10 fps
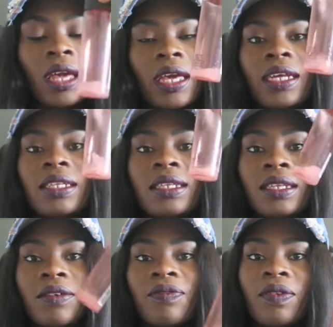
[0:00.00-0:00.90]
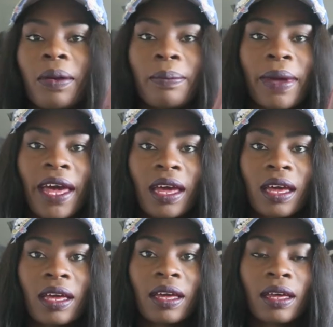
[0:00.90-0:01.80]
It's from MAC.
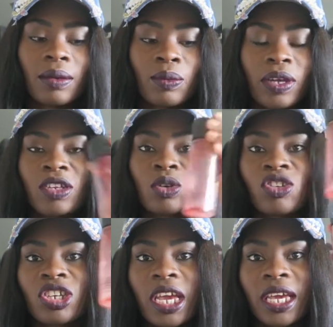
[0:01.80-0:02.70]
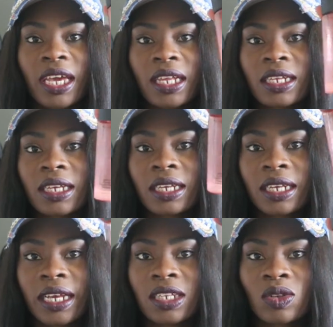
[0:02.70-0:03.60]
when you shake it,
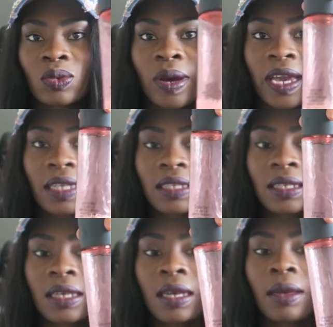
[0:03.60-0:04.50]
it gets white,